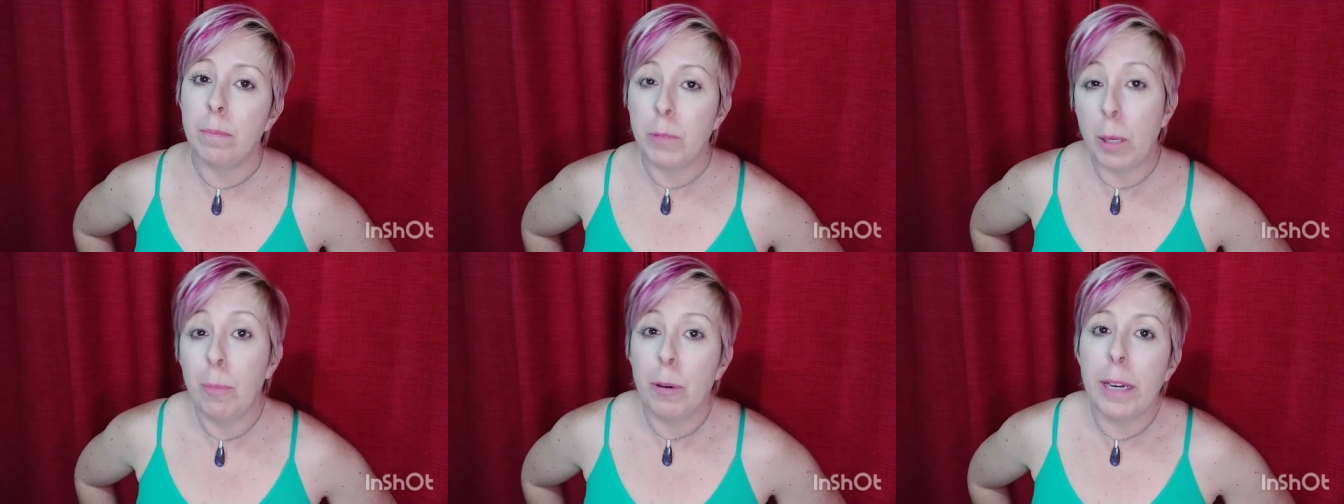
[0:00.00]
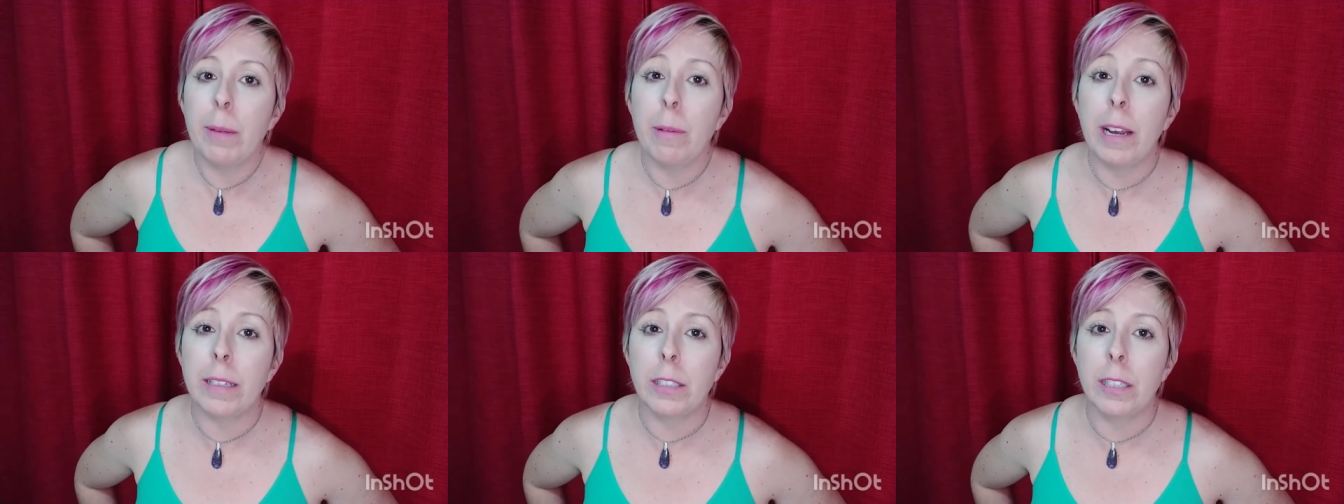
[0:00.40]
you pretty
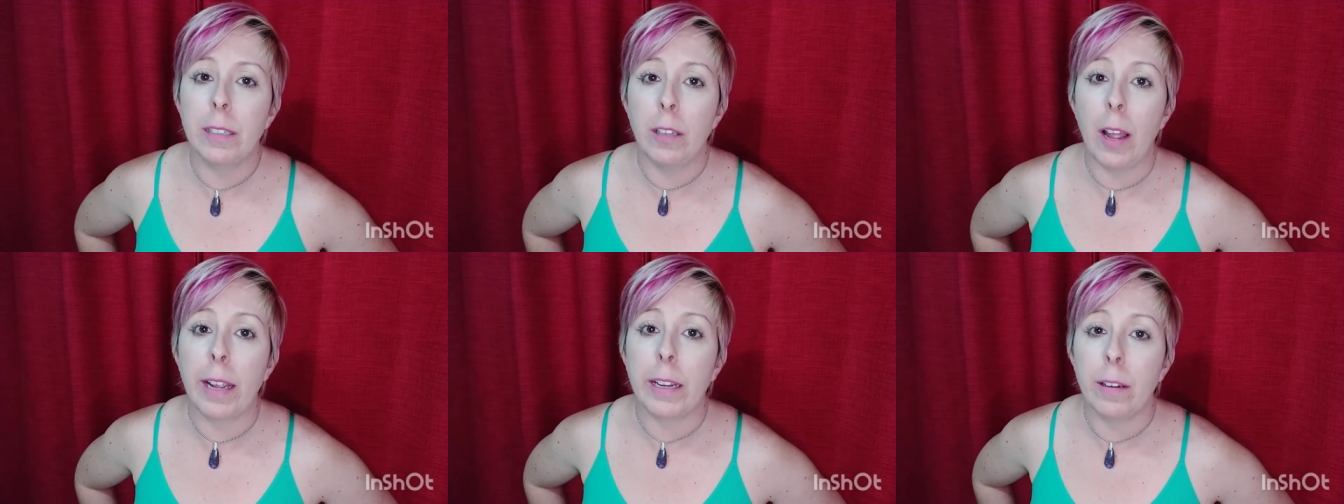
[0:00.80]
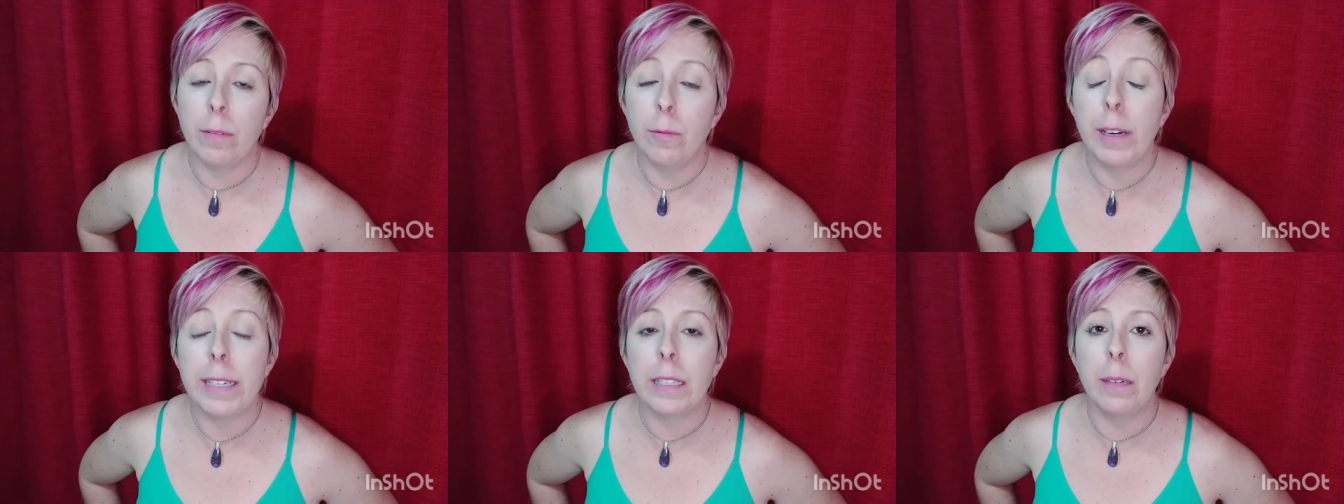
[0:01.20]
much like
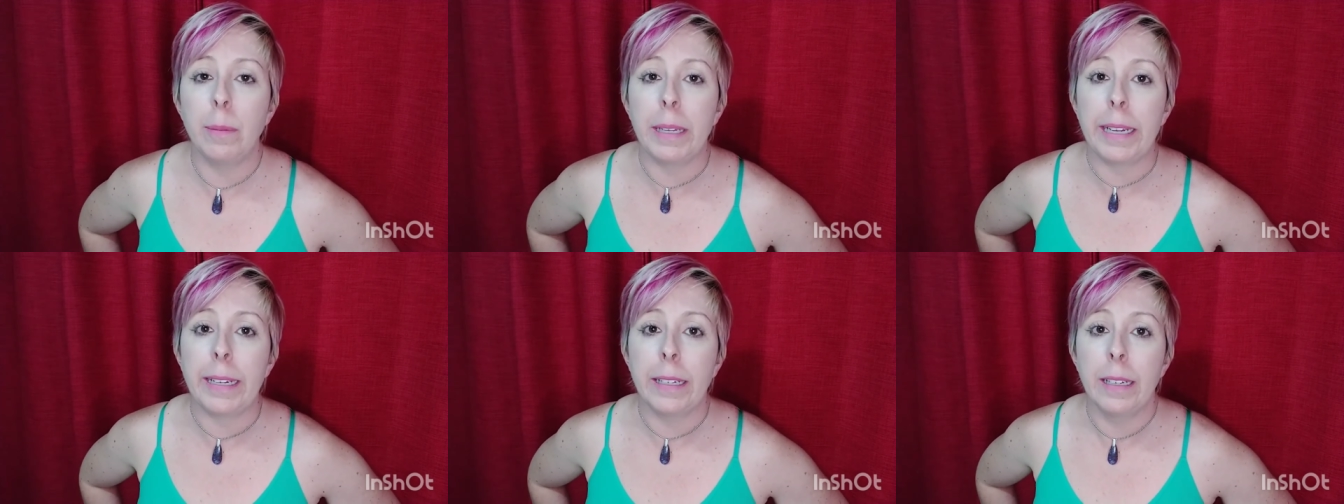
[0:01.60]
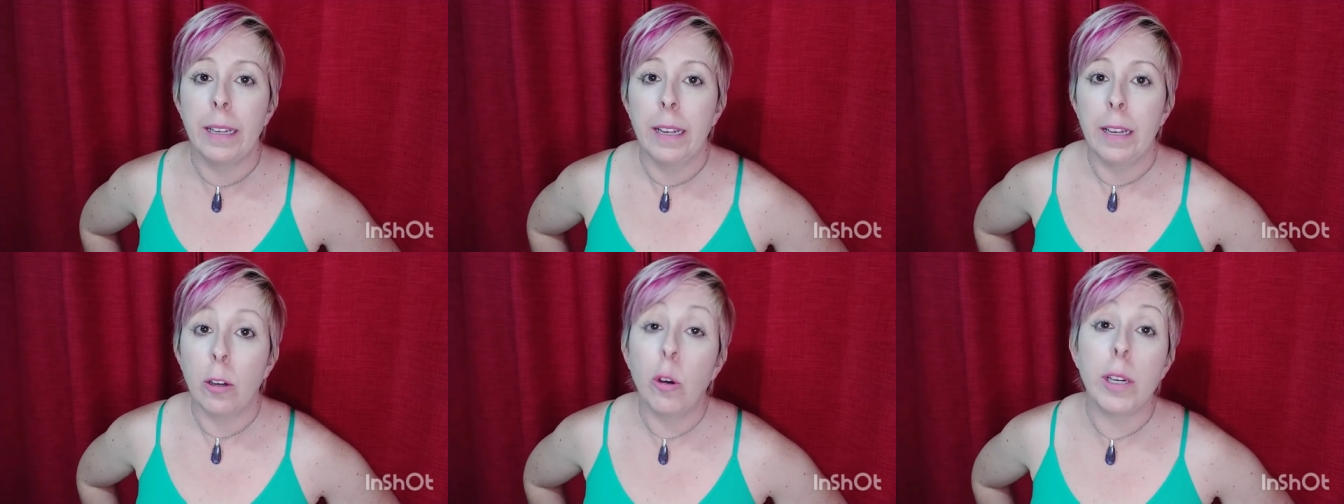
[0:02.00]
reasonably
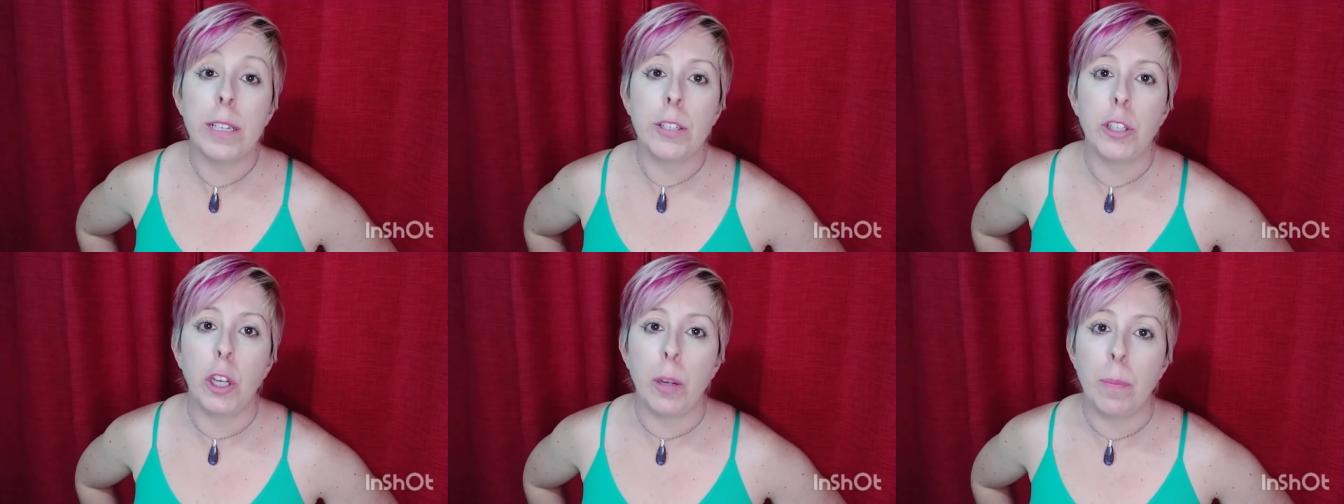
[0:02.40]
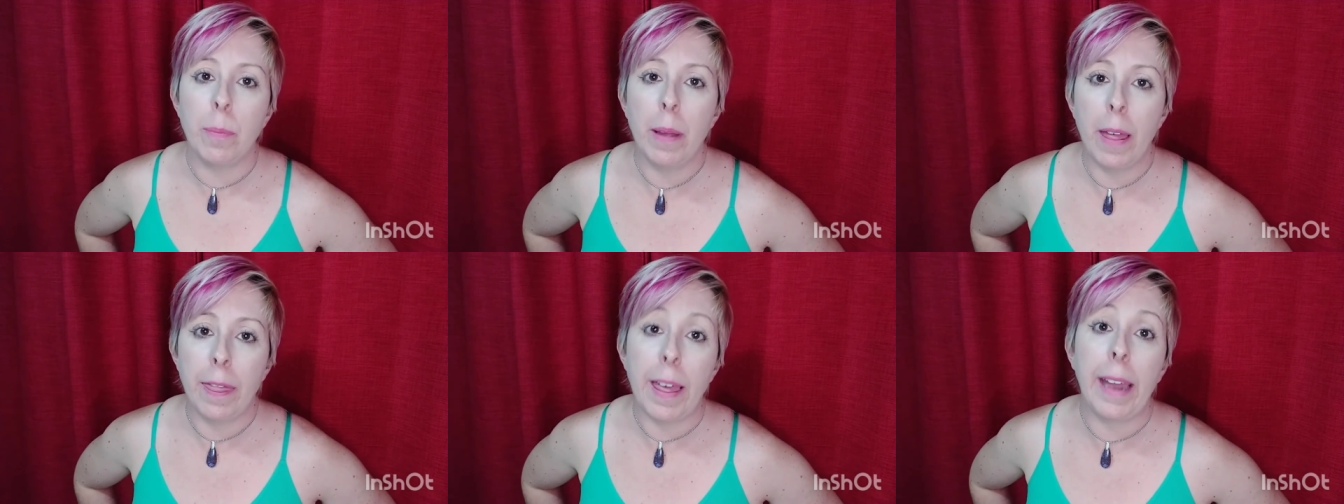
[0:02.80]
could assume
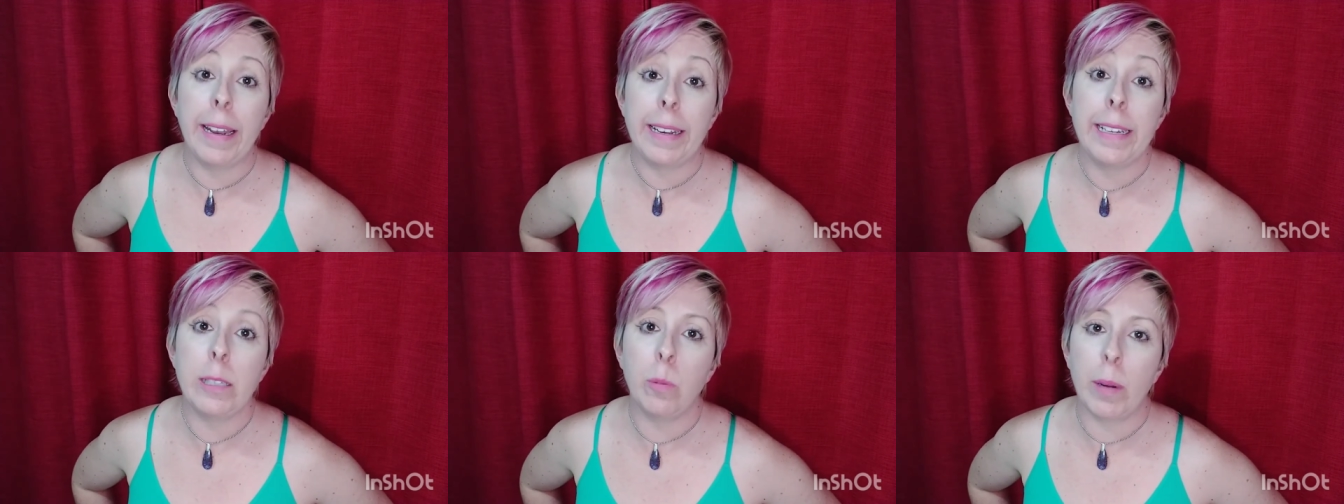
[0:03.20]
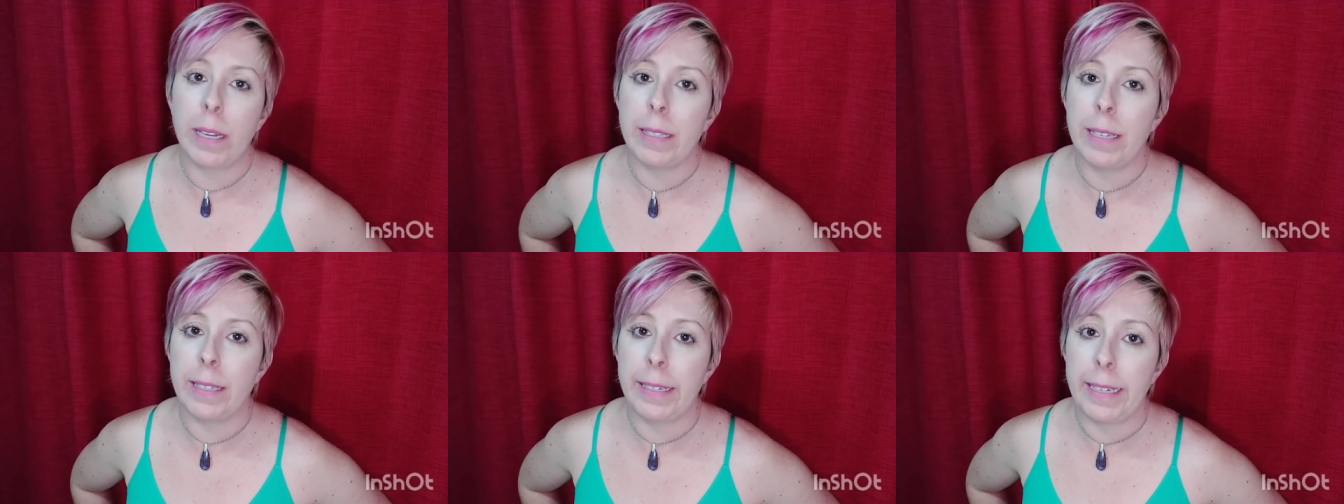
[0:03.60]
that it is what it
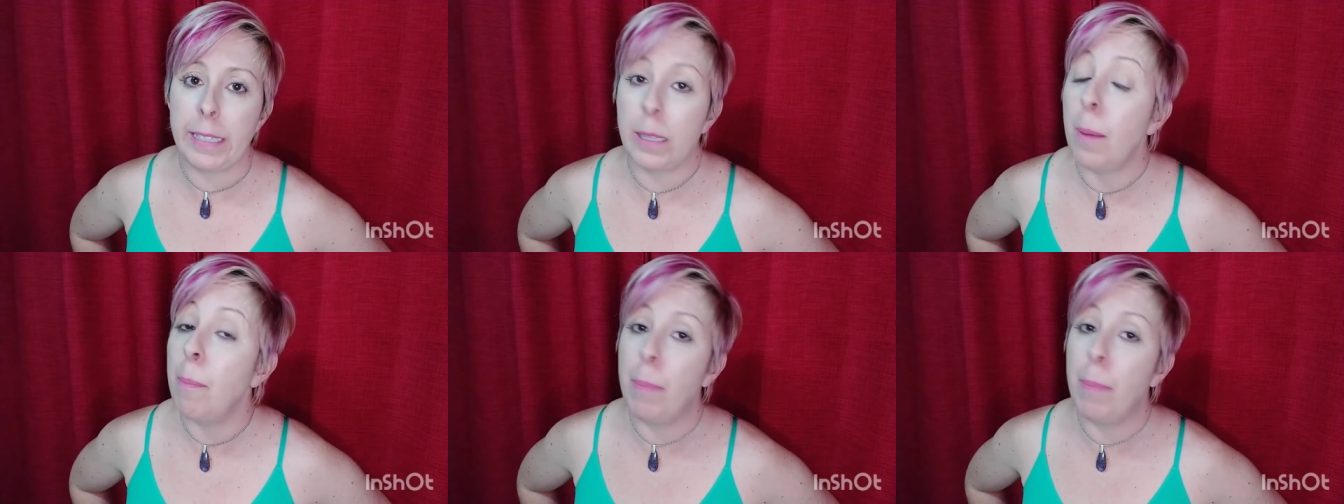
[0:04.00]
says it is,